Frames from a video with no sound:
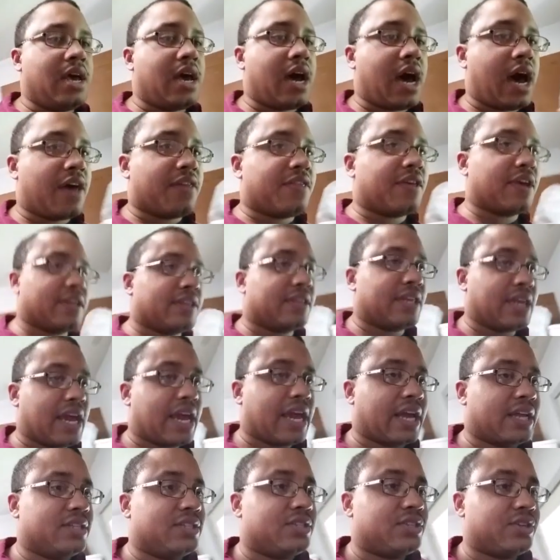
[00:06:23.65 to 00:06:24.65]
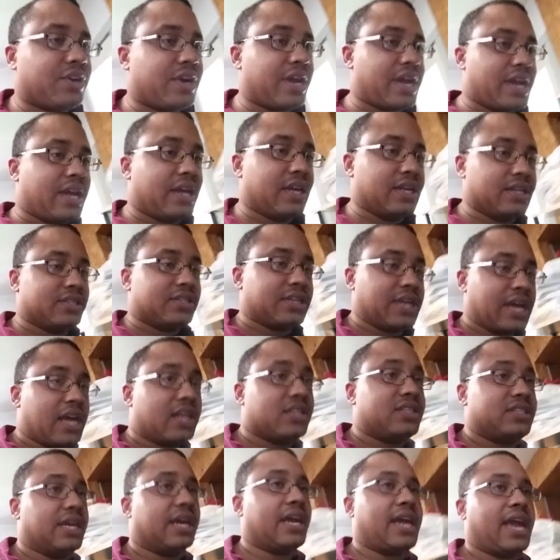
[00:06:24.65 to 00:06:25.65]
I think the answer is
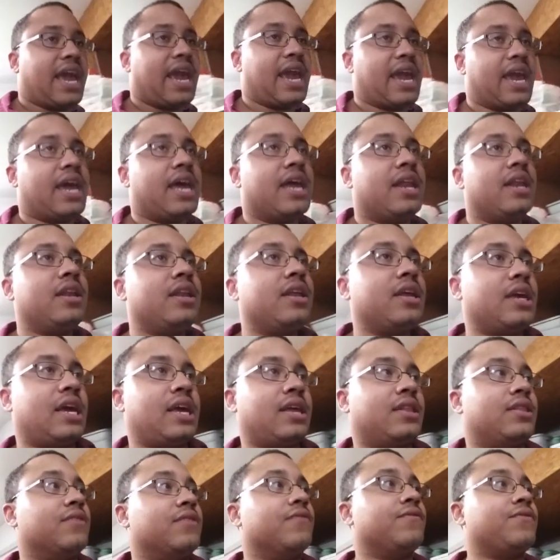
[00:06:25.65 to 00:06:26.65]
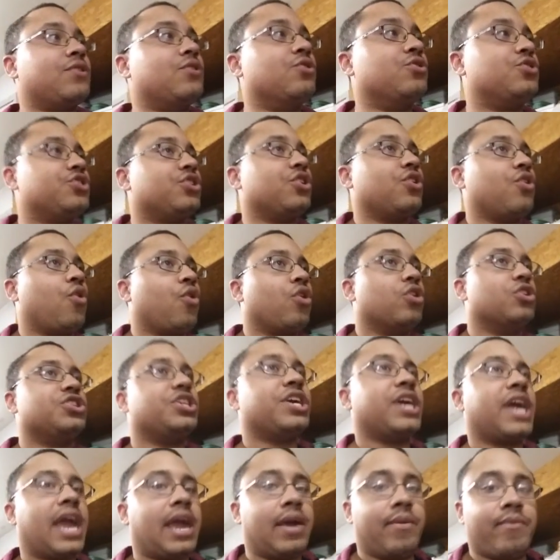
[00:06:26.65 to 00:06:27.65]
yes, it can. In the future, Orgy
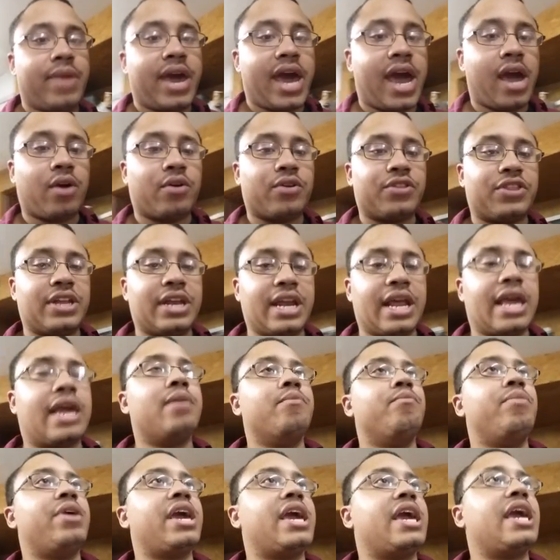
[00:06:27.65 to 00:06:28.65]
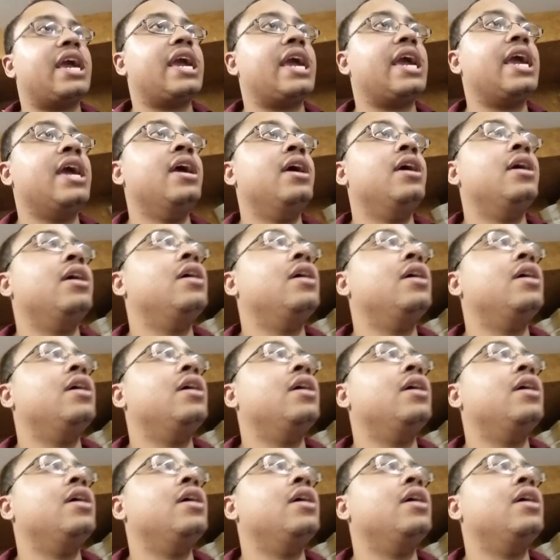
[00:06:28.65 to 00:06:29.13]
came back with an EP,